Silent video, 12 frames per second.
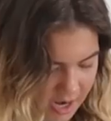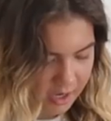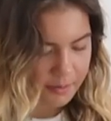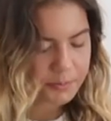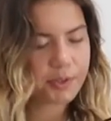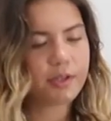And it
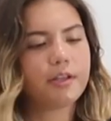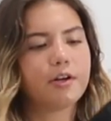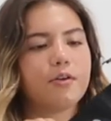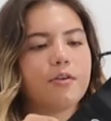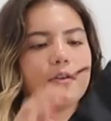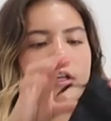comes with a
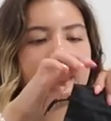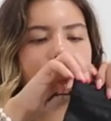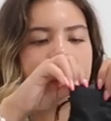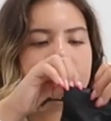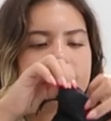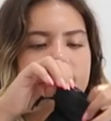little
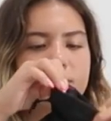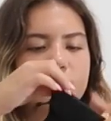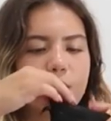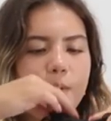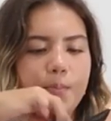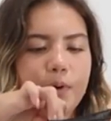case
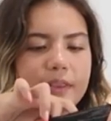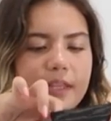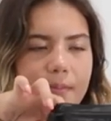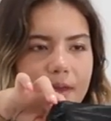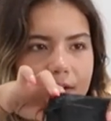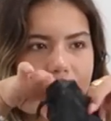to put
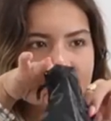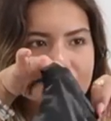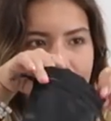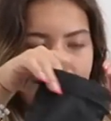them in. So,